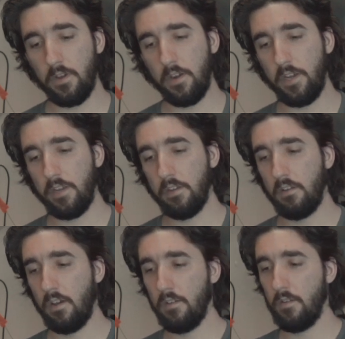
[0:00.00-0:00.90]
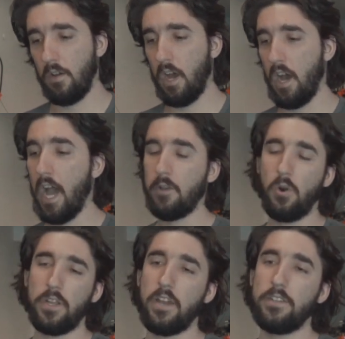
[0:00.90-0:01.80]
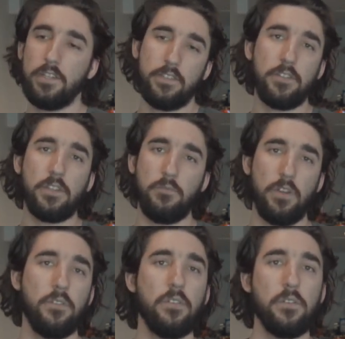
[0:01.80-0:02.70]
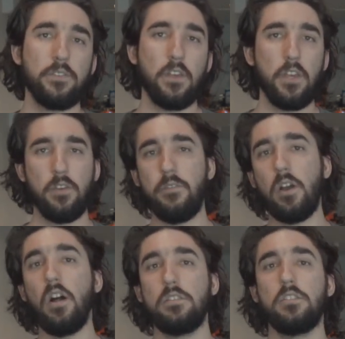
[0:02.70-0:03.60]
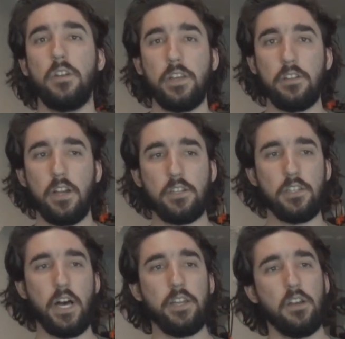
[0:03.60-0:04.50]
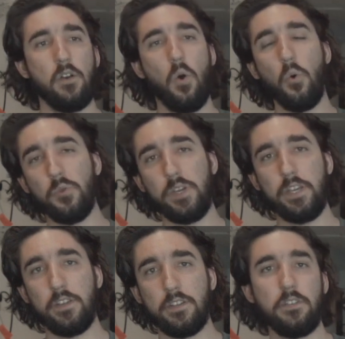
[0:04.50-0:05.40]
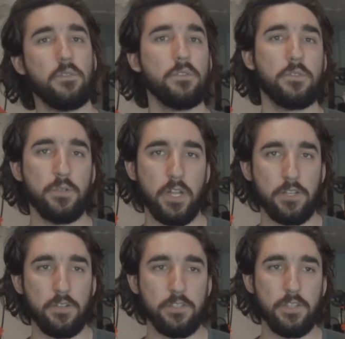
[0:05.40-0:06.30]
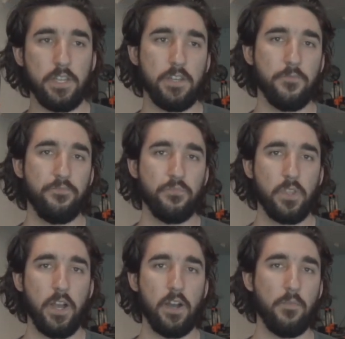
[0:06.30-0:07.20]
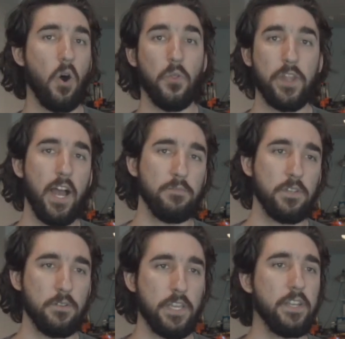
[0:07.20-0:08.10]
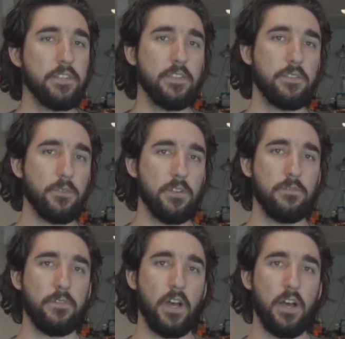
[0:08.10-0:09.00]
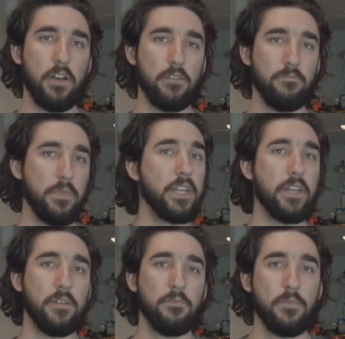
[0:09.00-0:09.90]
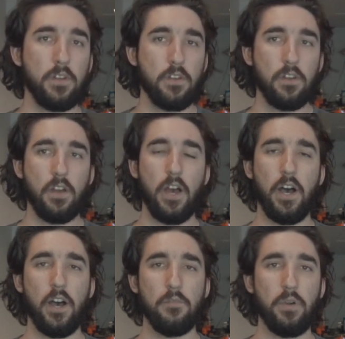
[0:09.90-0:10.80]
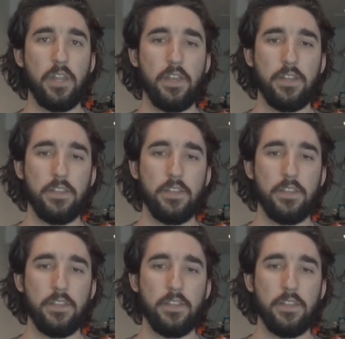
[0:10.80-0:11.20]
very high quality energy, essentially what you do is you have a concentrating collector that only converts to electricity all the time. So heat is this sort of medium, but